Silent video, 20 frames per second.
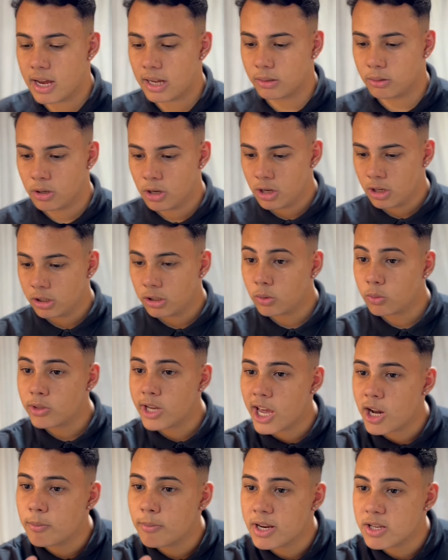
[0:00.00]
I don't want you
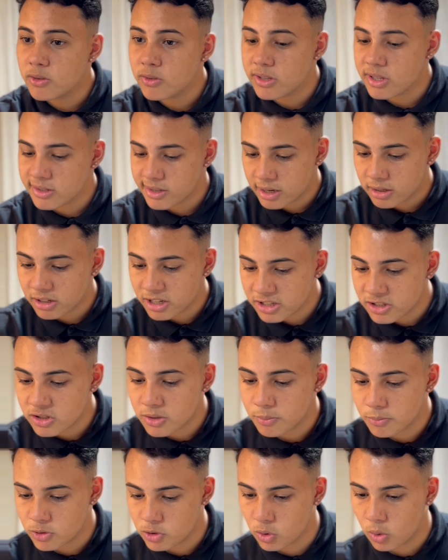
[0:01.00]
going out in those kinds of
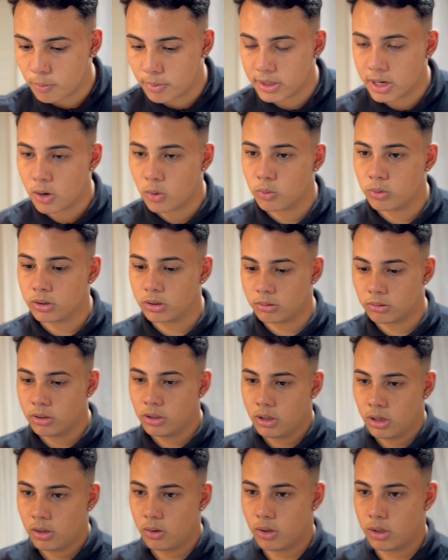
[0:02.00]
clothes on the street anymore.
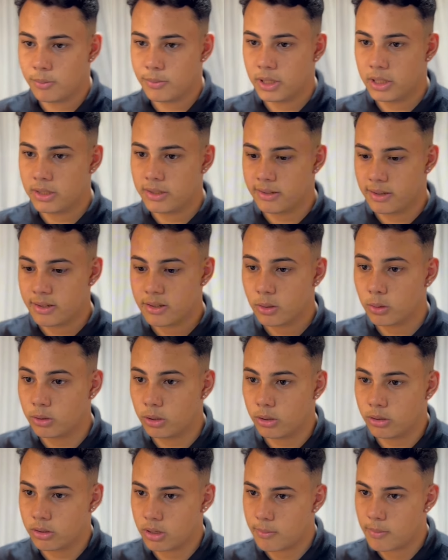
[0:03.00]
Excuse me, I have
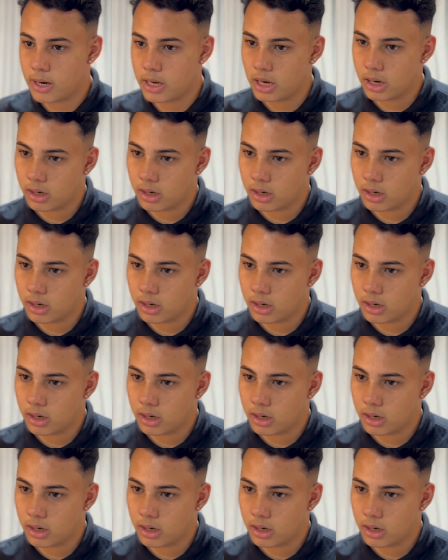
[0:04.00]
to work.